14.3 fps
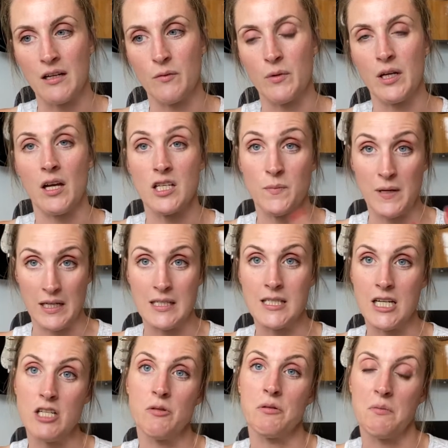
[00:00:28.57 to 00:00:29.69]
and we're going to be
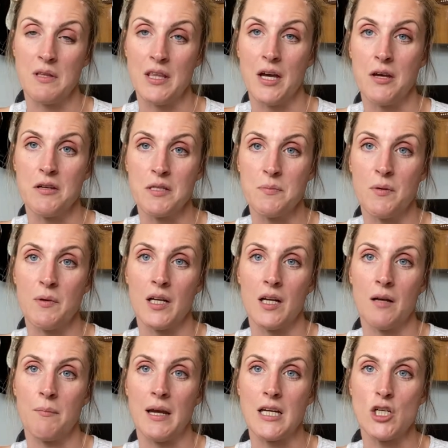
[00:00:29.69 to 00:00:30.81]
continuing with those, but we're going
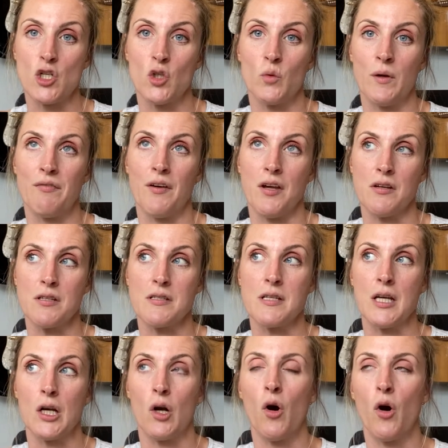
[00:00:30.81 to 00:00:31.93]
to make sure we're
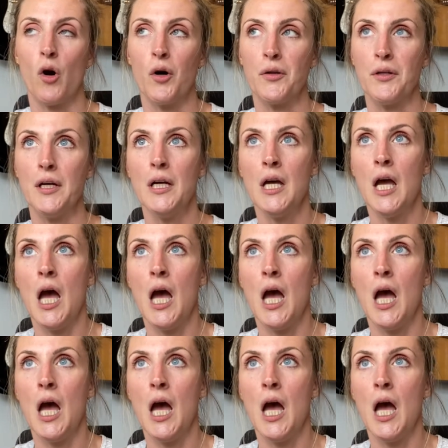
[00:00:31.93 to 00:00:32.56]
focusing on